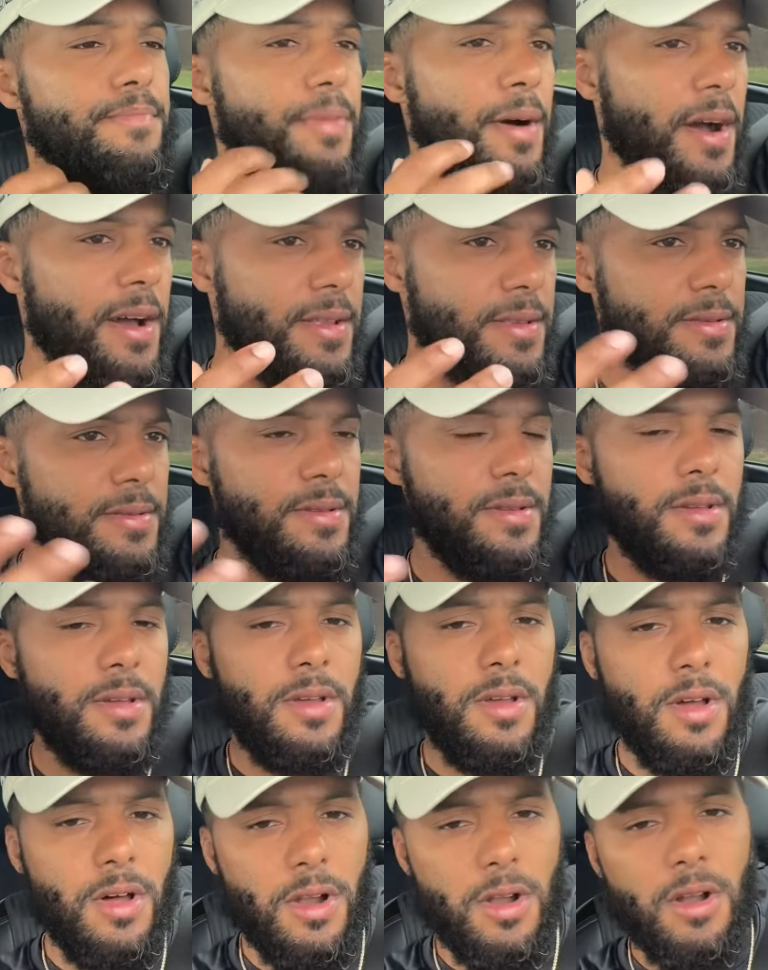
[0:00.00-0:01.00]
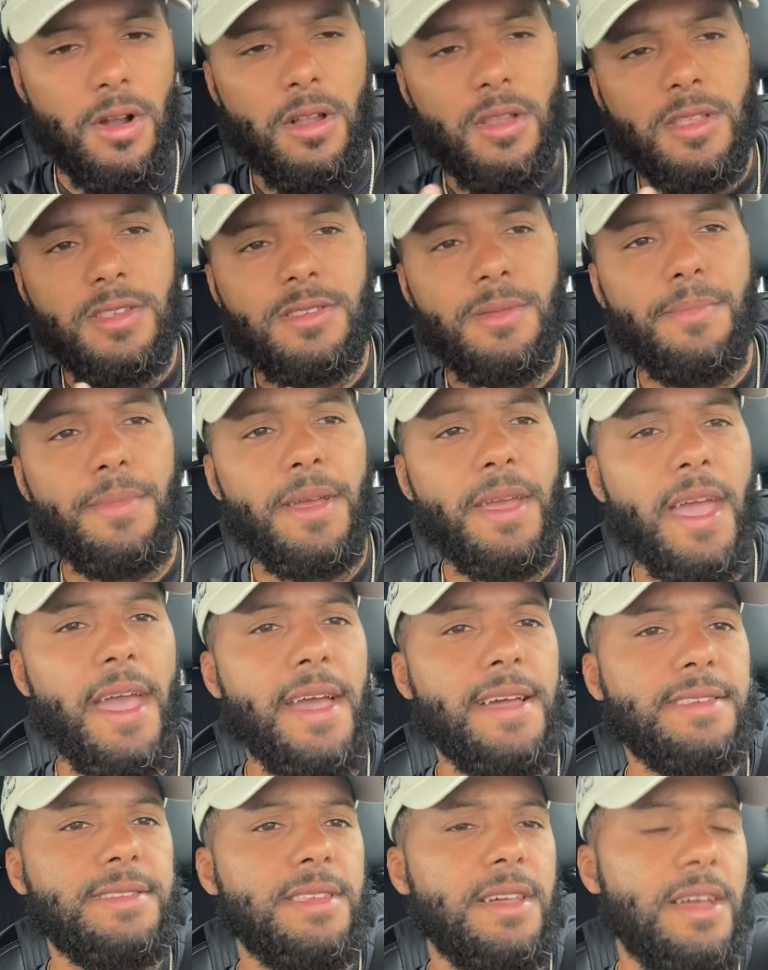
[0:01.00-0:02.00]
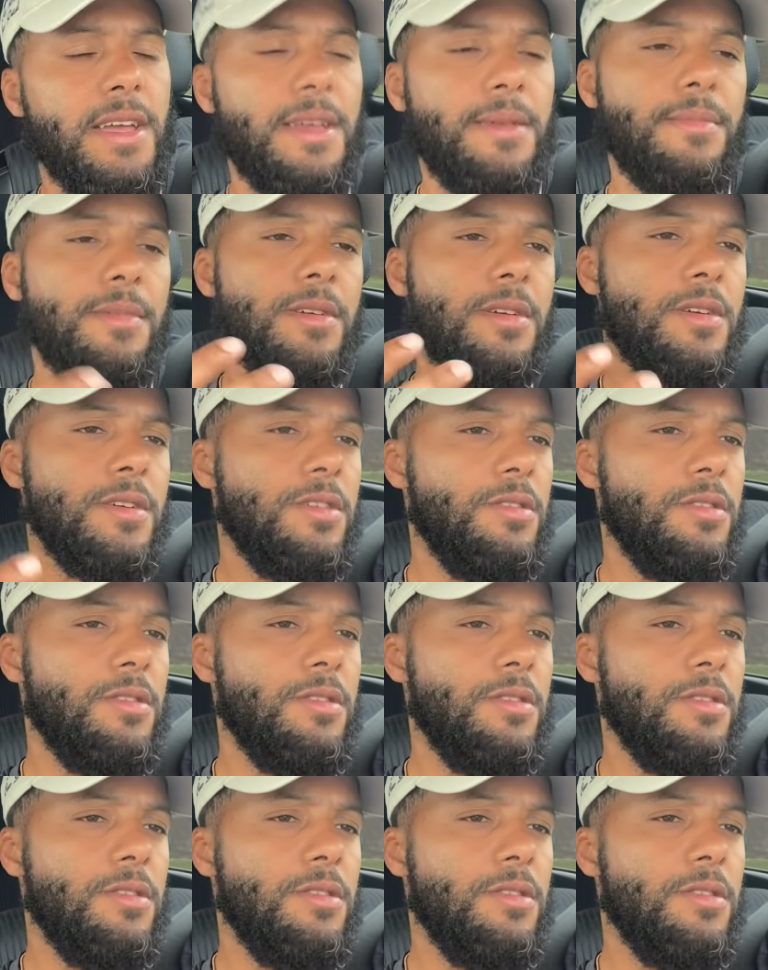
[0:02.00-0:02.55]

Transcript: But Errol is a big-ass name.